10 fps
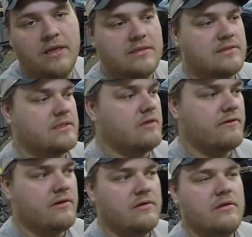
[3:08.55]

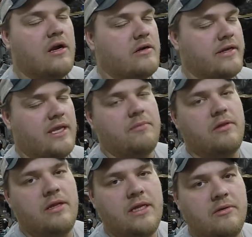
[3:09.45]
Silver, hard to keep
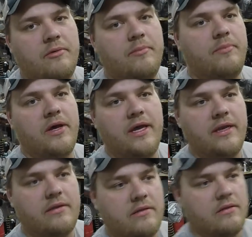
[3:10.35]
clean,
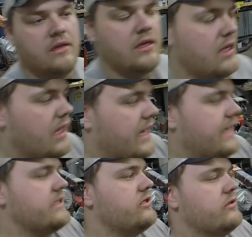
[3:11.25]
but
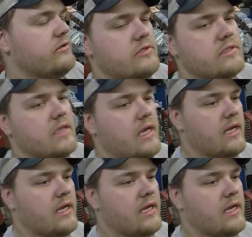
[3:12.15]
I used